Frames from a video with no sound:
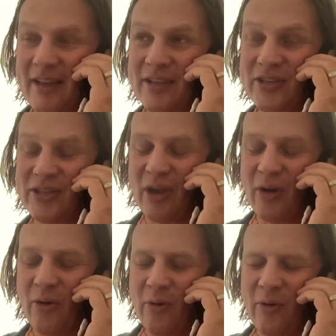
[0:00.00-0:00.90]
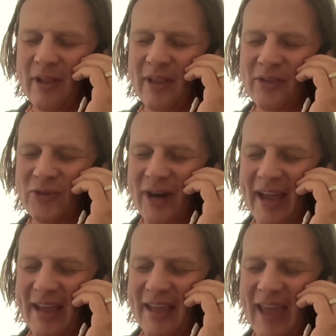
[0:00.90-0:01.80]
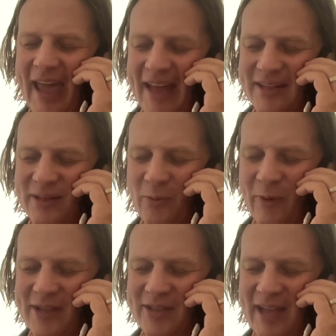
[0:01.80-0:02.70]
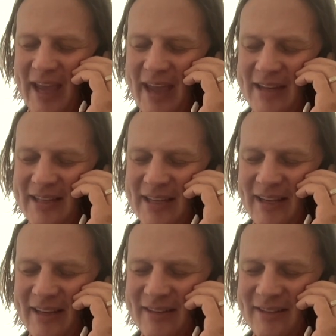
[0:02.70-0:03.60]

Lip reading: So try Cat West, KatWest